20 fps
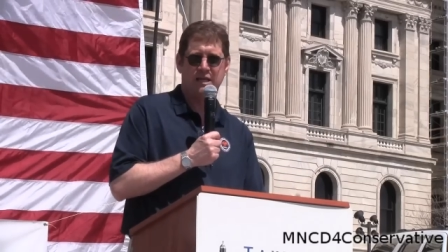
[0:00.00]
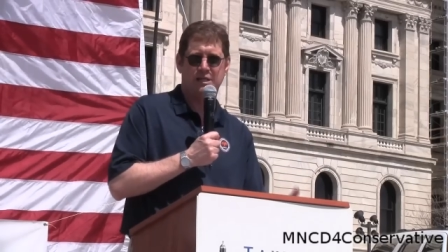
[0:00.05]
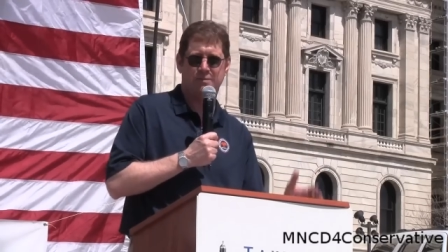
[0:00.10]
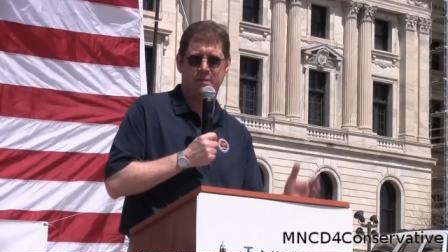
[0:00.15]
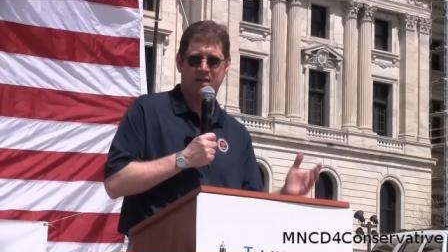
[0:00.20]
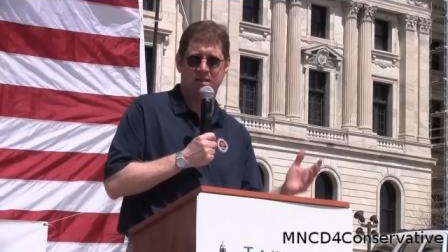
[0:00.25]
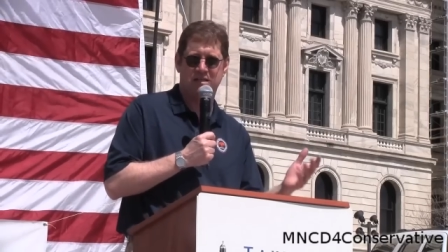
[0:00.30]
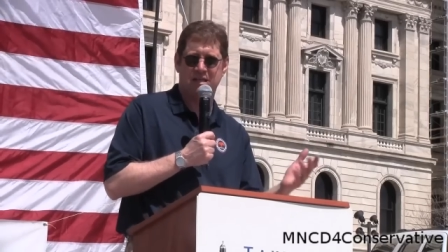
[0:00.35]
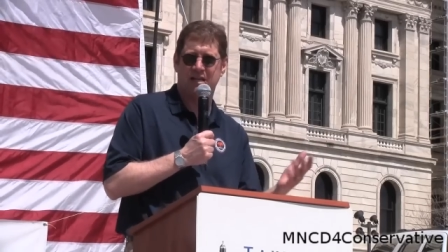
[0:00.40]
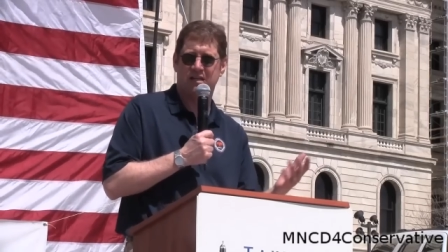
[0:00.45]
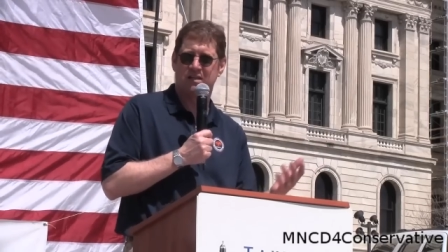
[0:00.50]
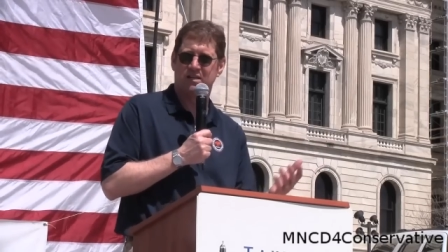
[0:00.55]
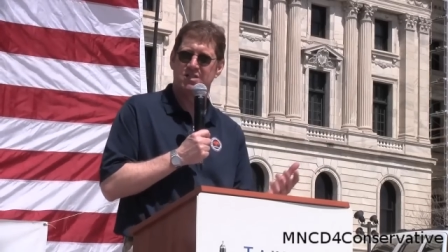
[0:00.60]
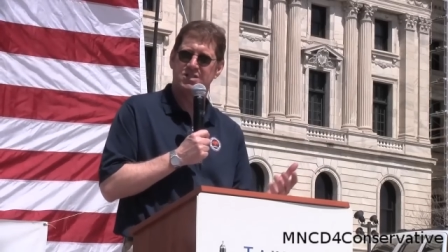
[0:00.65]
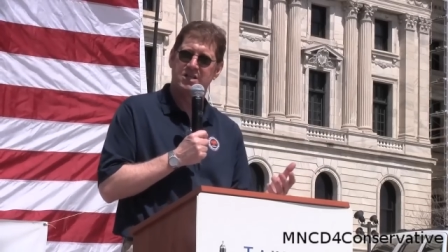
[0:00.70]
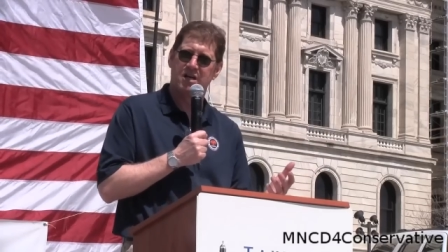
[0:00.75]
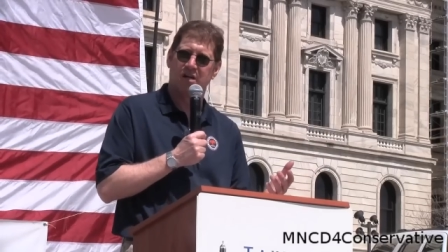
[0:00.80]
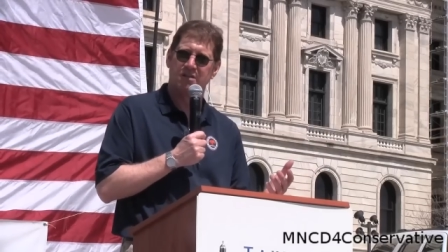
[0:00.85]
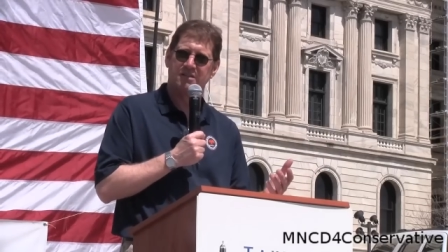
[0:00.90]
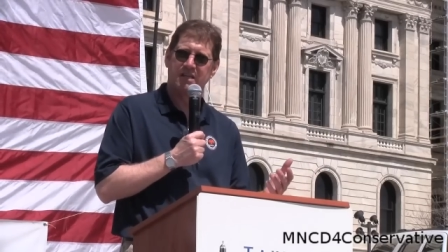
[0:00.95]
FAA spends on
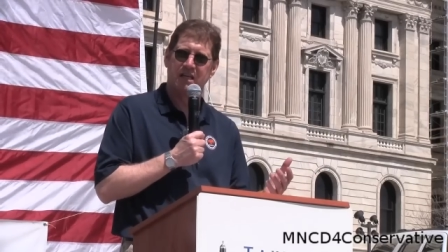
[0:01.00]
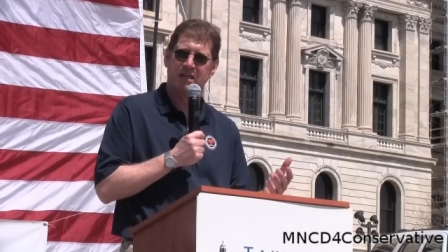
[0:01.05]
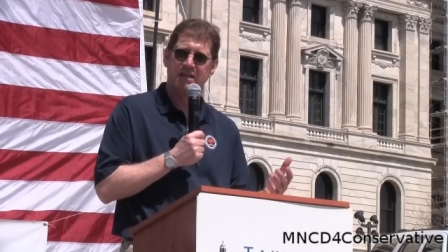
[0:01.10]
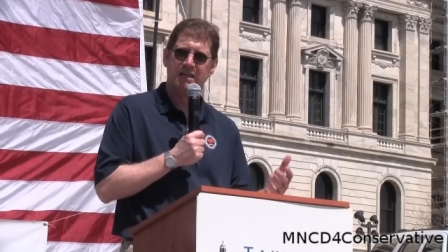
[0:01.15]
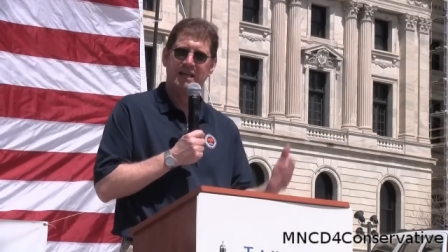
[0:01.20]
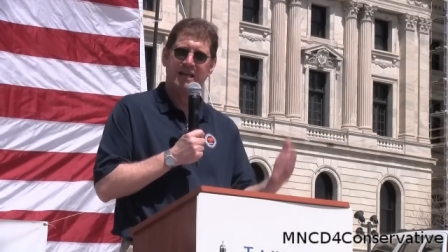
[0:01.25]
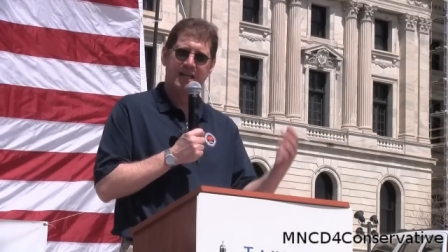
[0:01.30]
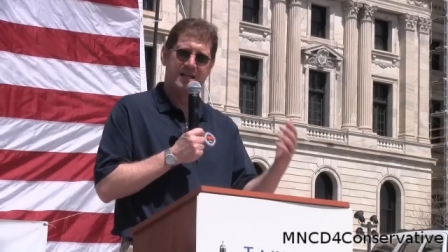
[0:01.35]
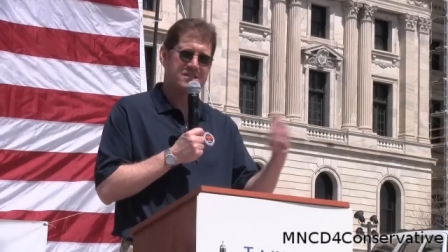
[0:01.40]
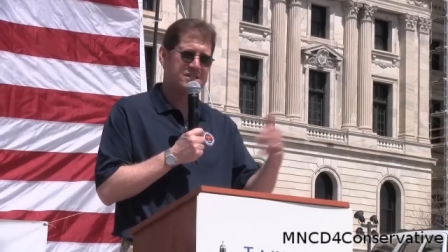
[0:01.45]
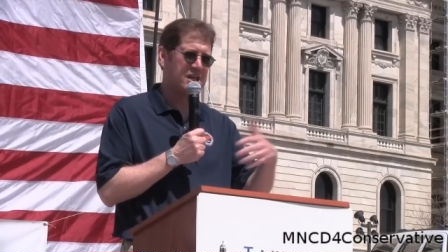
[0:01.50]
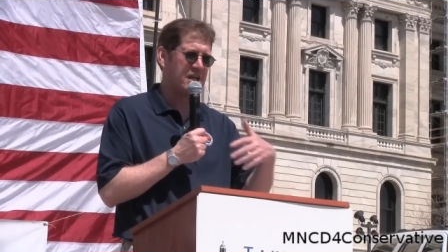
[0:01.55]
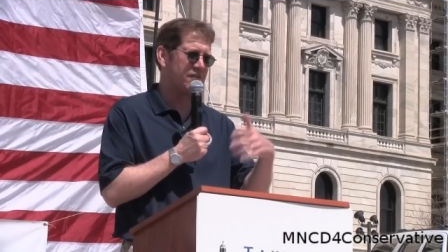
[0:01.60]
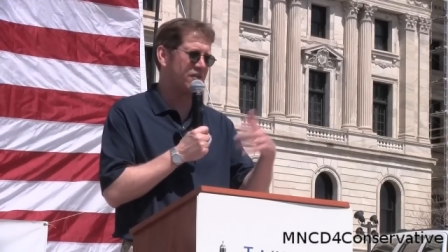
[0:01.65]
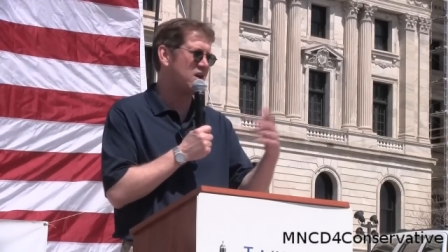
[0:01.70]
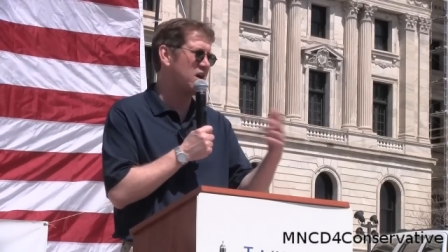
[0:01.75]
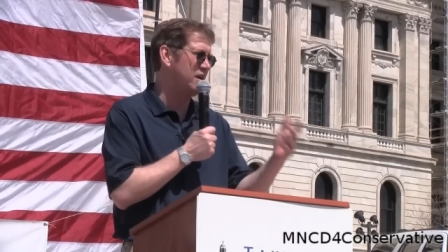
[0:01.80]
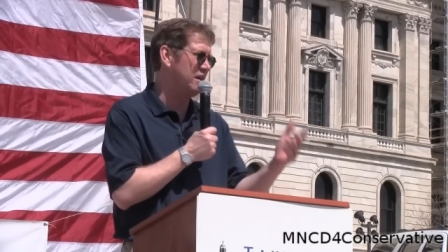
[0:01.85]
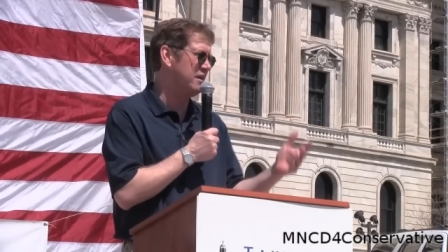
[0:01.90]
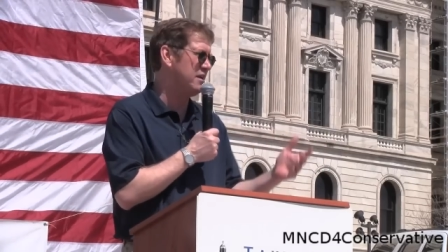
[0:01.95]
consulting instead
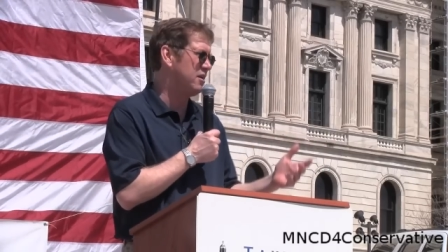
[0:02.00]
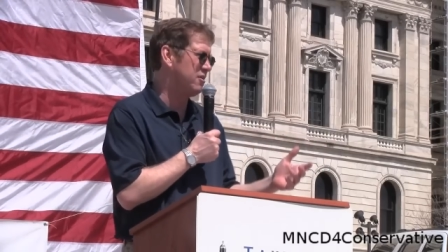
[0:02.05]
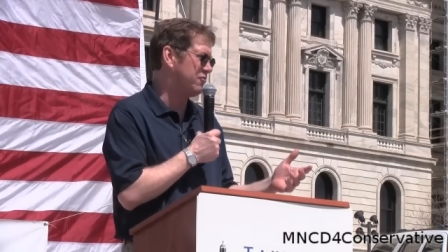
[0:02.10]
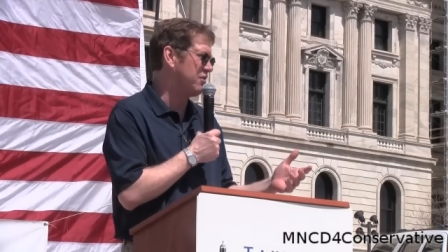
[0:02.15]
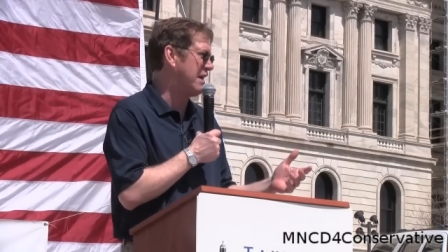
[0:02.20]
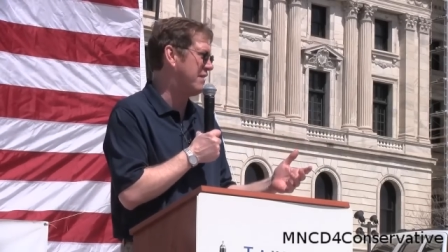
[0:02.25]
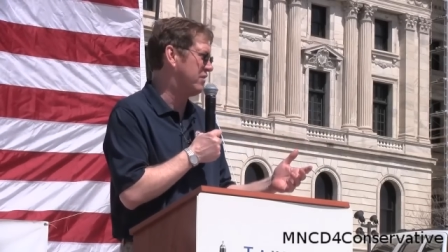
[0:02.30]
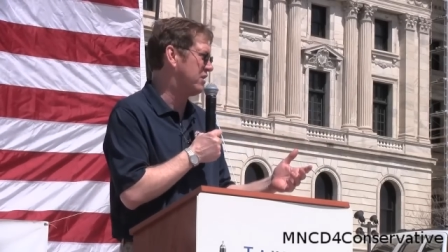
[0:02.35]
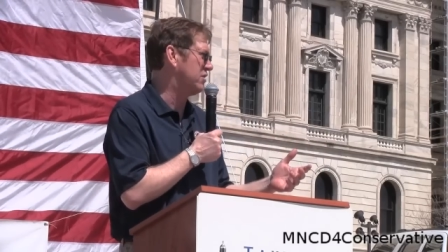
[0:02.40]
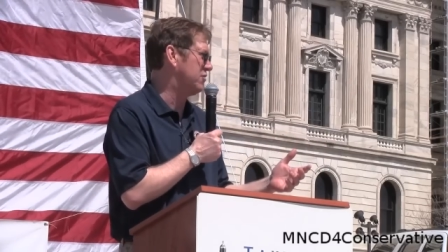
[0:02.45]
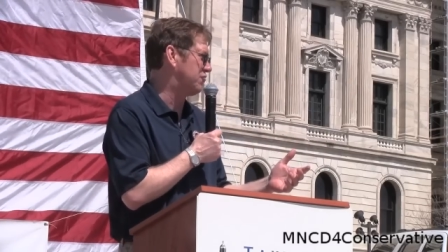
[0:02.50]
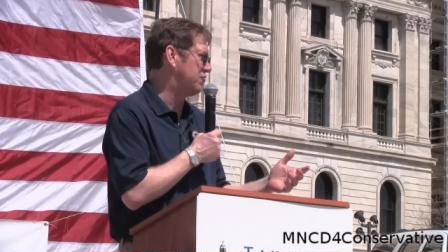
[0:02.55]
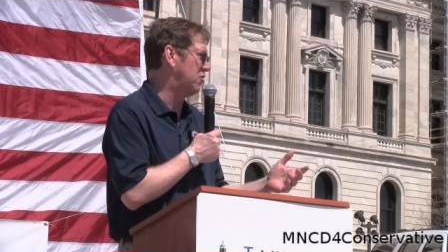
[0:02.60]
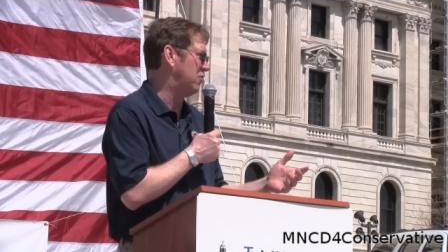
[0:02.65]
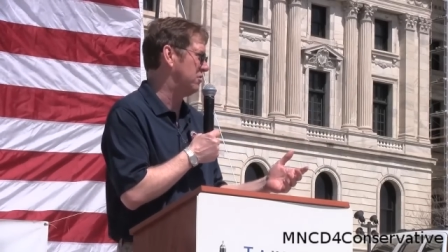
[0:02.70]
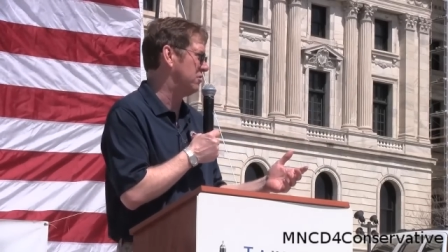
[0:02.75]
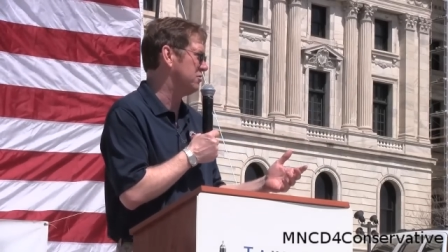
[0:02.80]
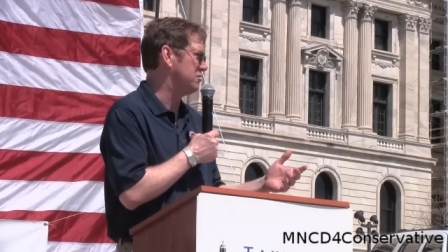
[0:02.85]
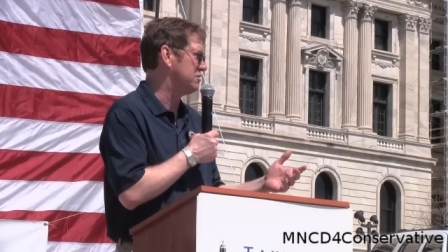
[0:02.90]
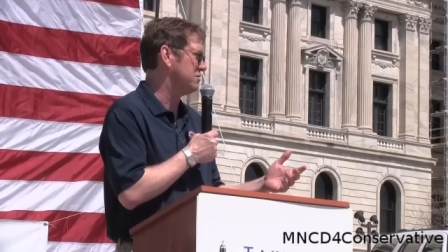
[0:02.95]
of cutting air traffic
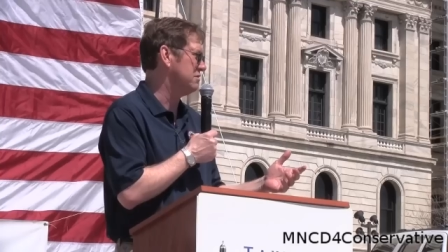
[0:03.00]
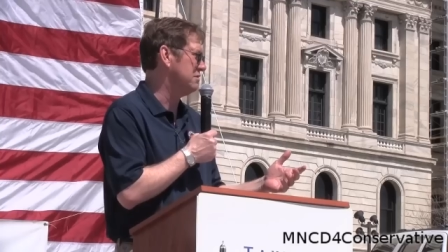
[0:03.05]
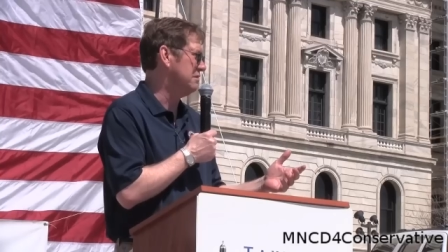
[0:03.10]
controllers.